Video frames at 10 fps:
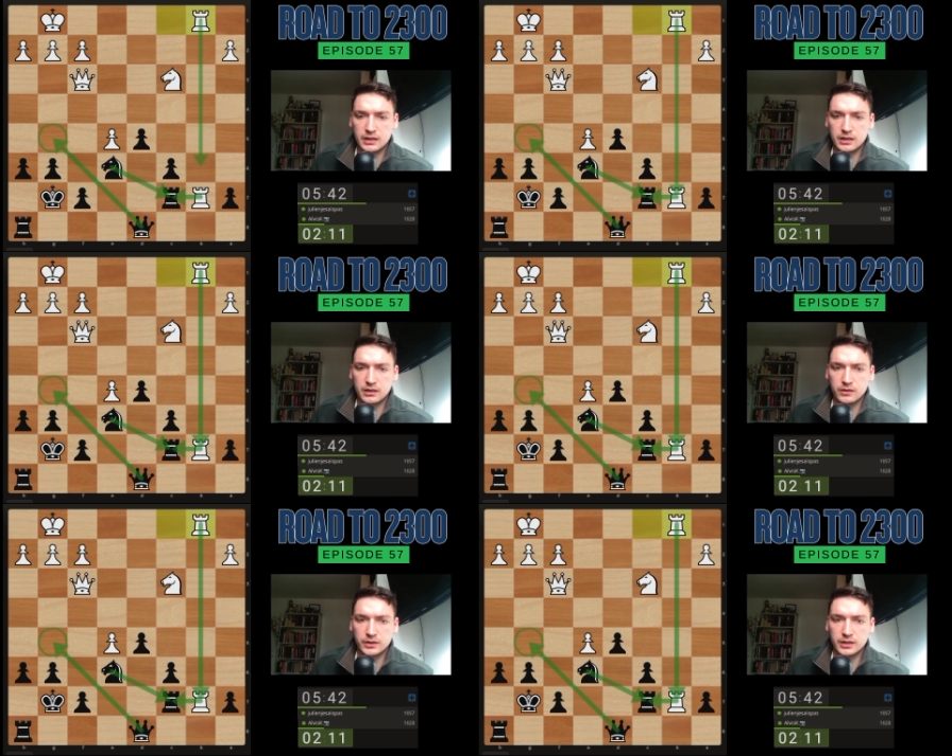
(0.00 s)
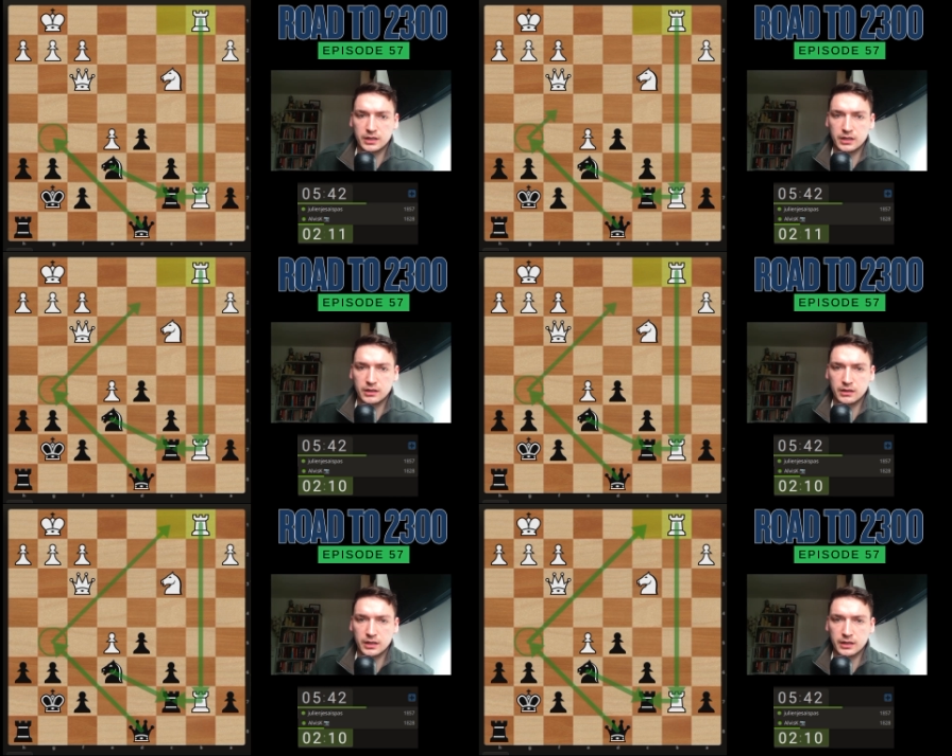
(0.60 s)
He goes
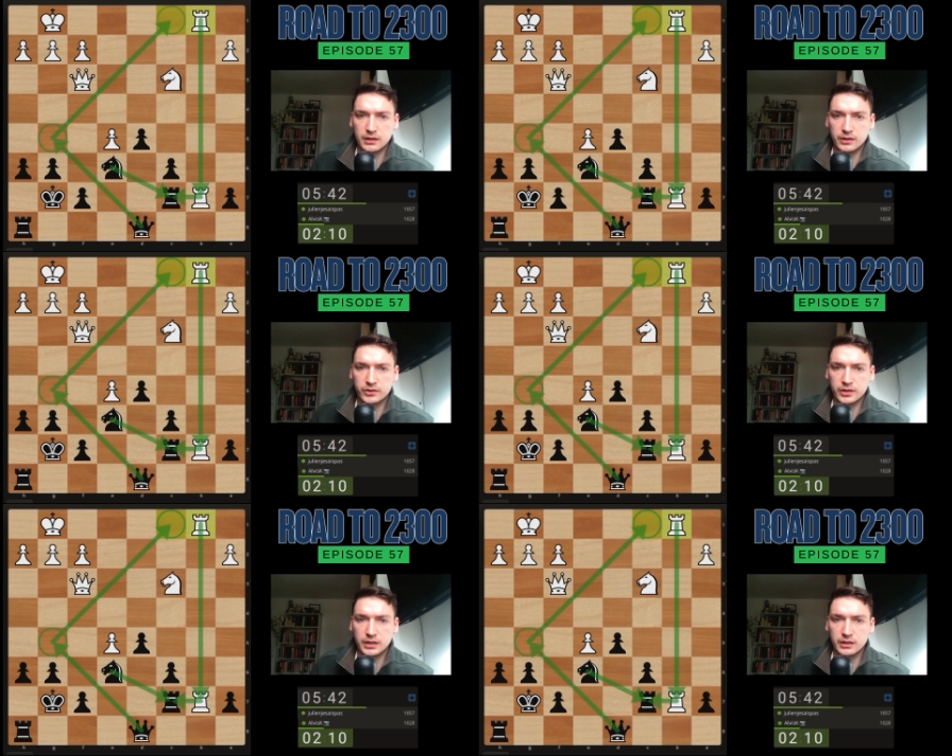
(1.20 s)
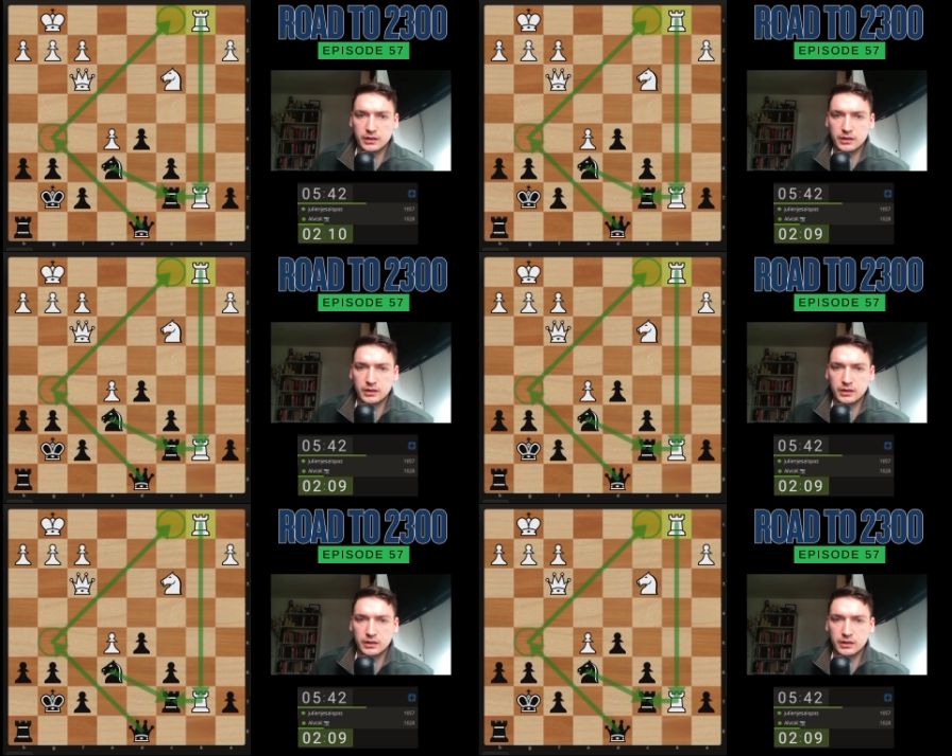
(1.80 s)
here, I can actually